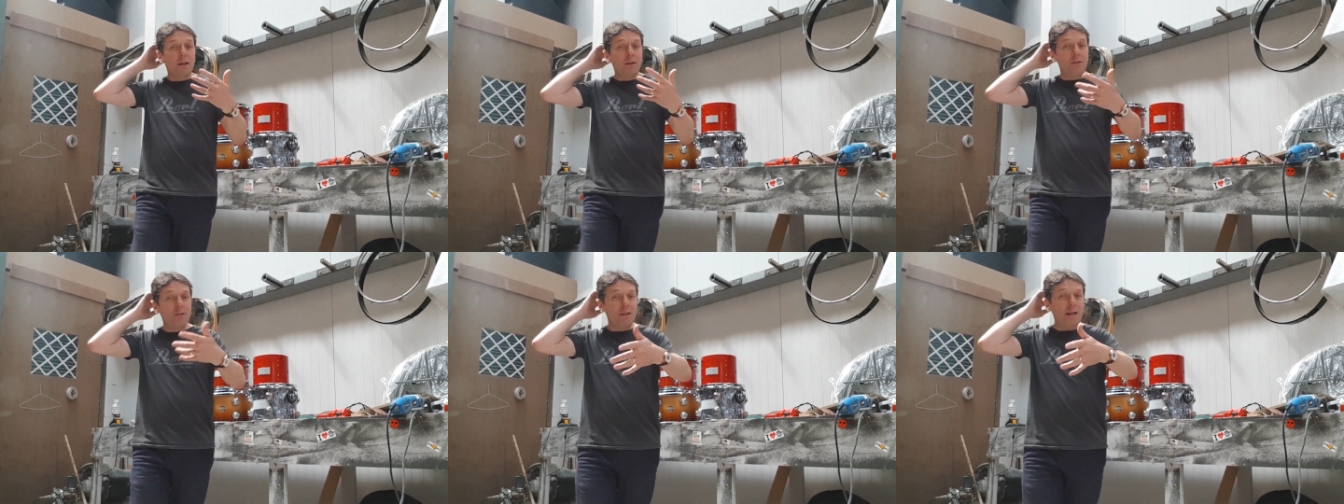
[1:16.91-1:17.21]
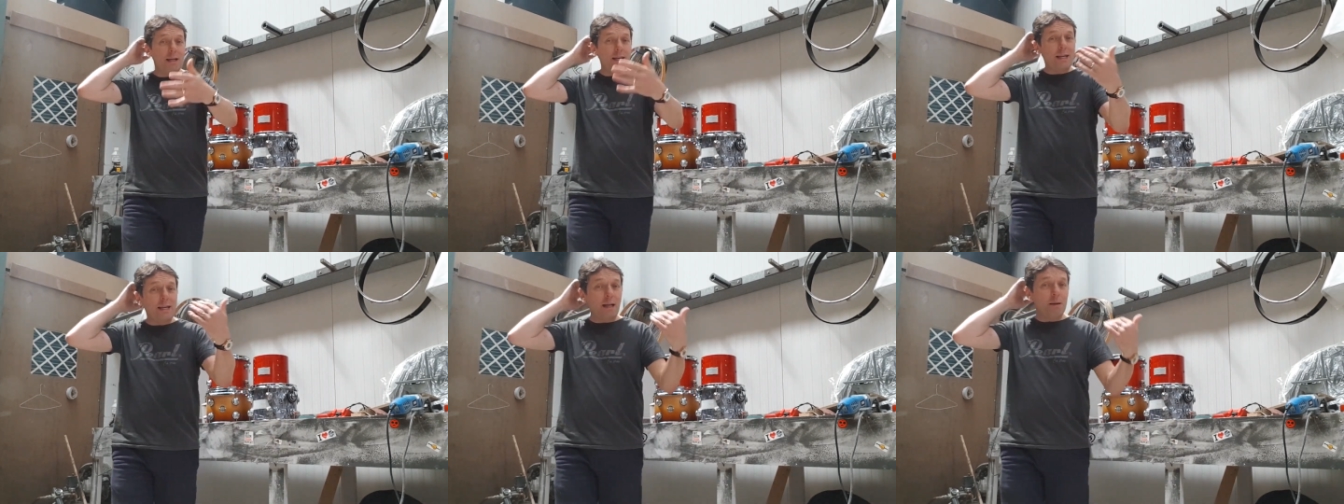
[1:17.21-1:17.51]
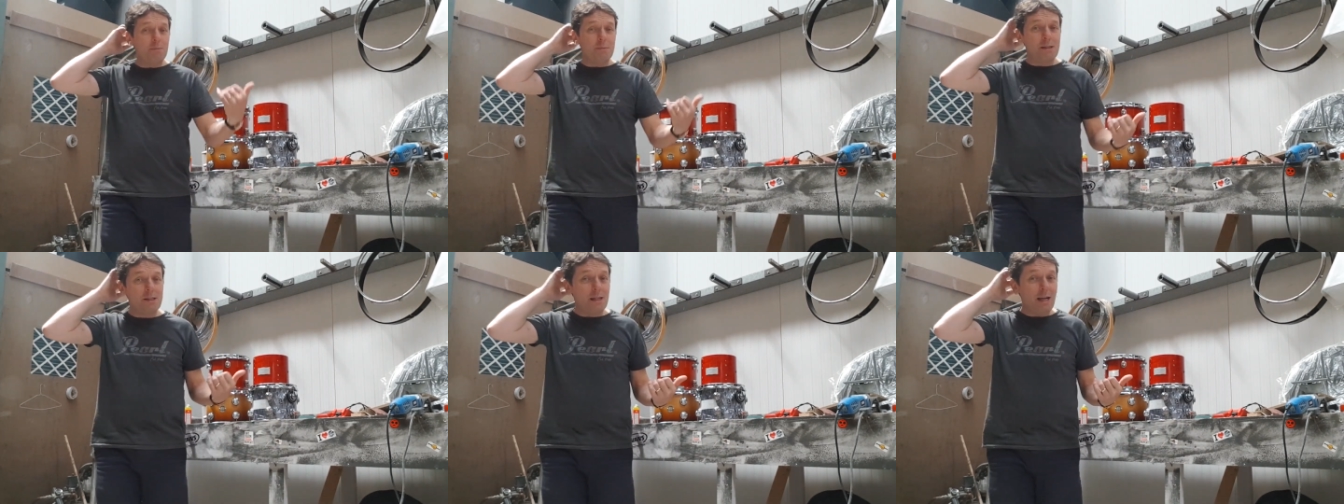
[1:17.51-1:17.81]
then it
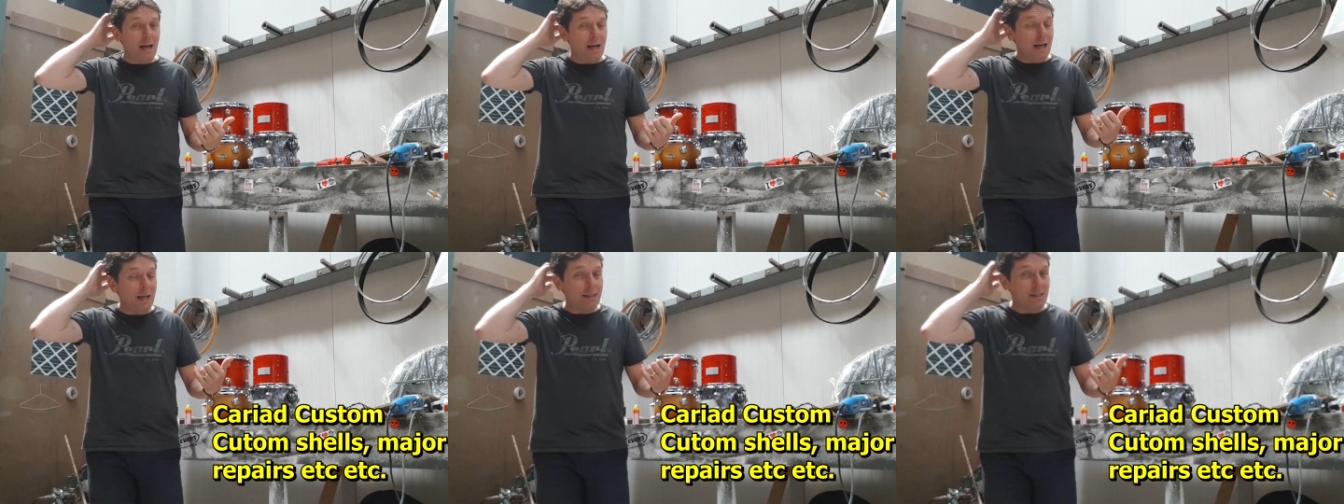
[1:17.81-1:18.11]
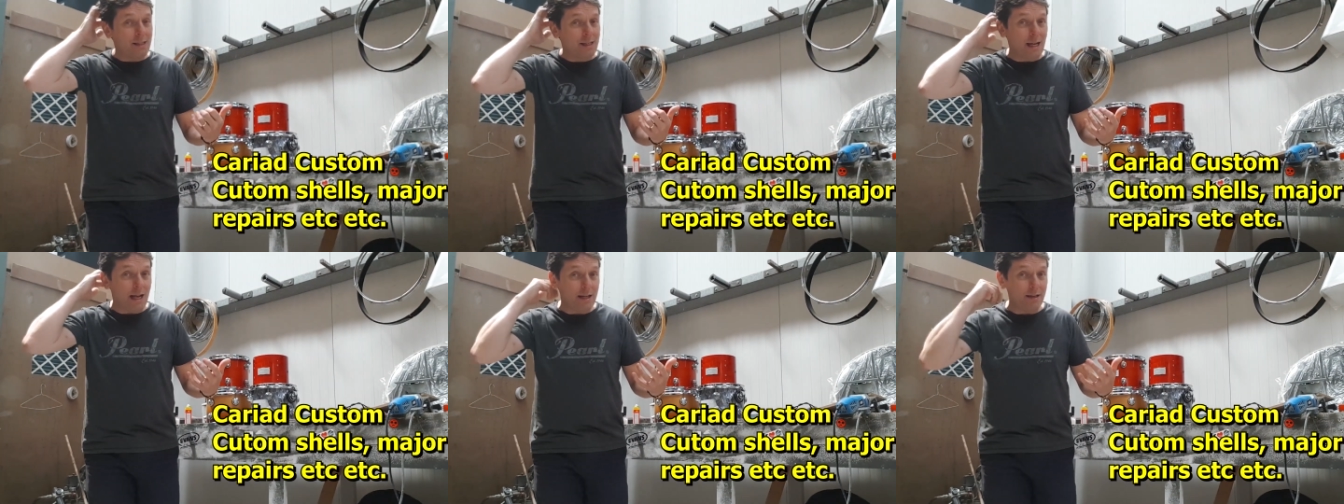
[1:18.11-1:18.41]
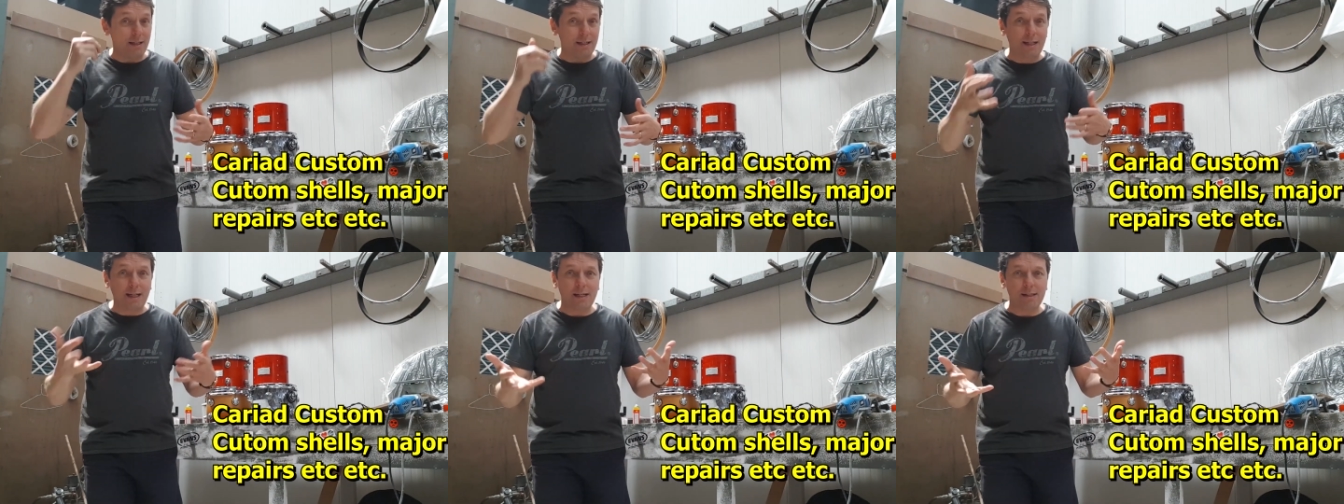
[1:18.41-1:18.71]
comes as
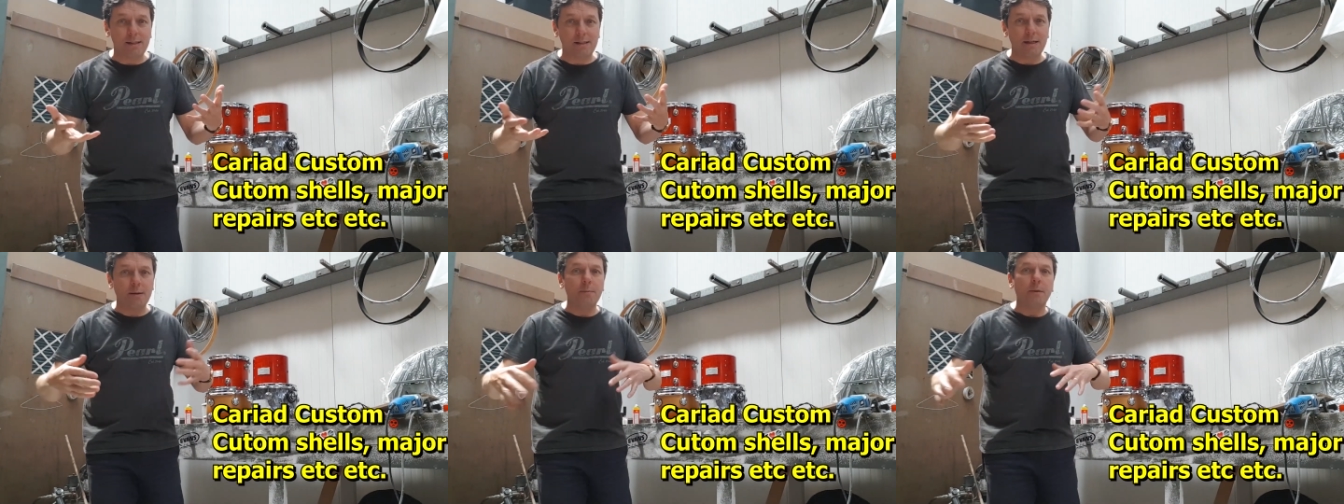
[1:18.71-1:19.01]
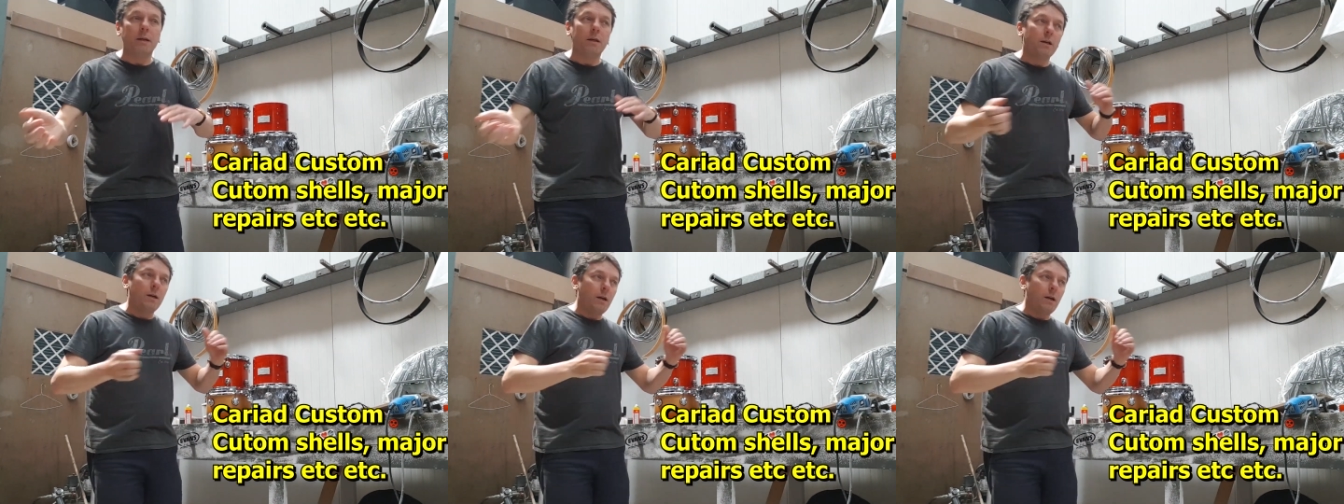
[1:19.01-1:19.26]
Cariad custom